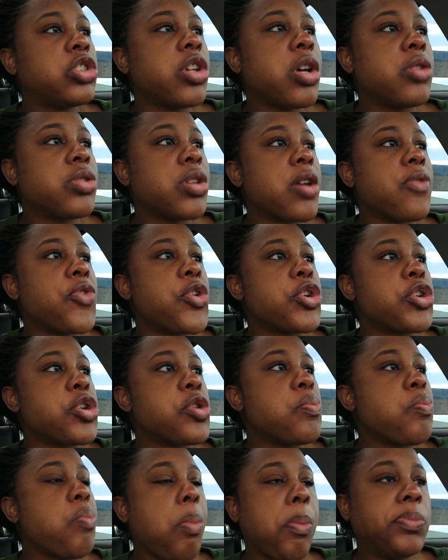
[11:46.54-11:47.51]
I was like, fuck
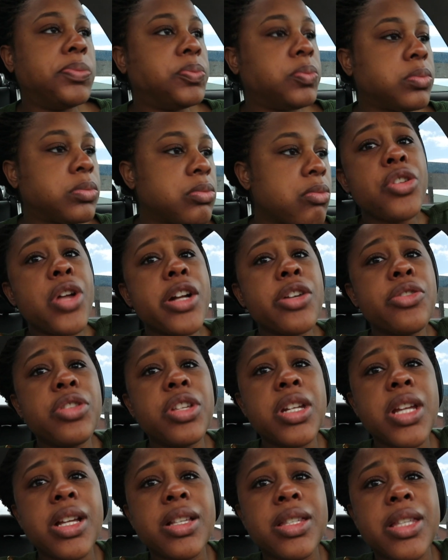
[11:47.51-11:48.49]
it. So I go
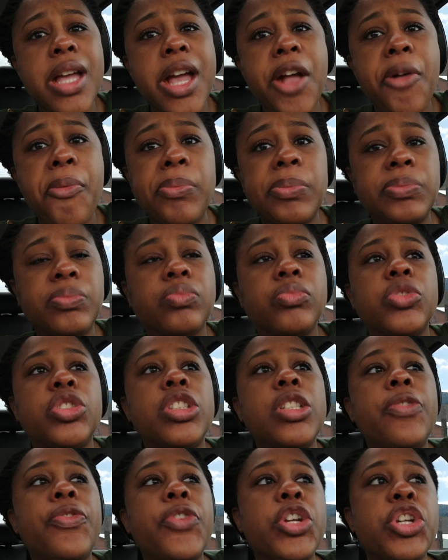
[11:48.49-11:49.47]
the next day.
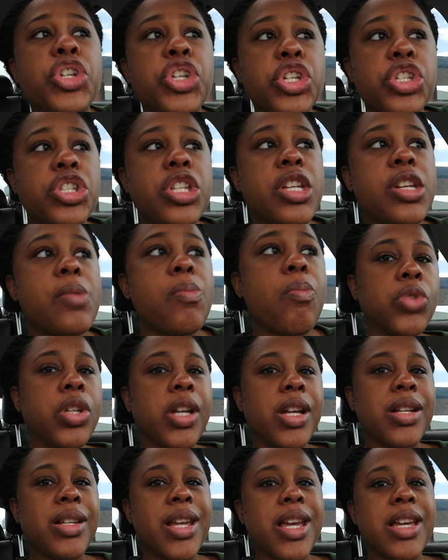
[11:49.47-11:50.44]
She finishes it.
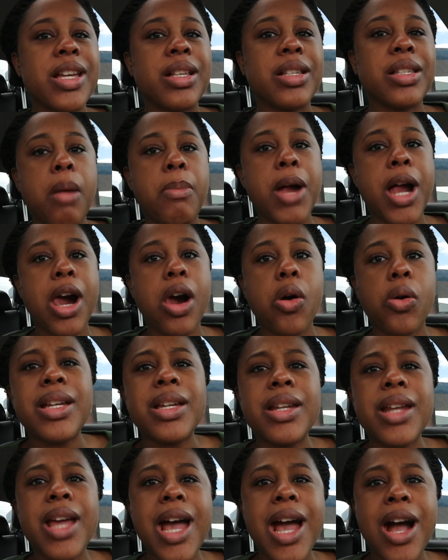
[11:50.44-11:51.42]
It takes about
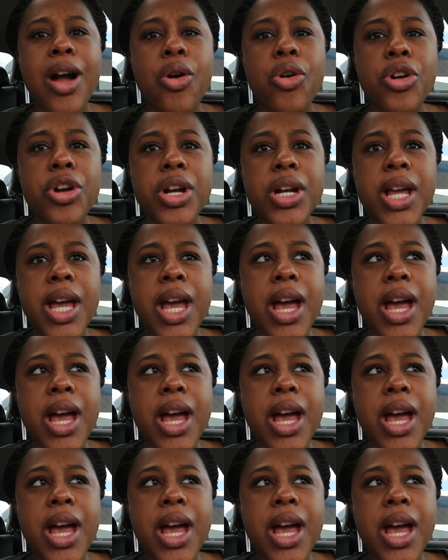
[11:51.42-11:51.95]
an hour and a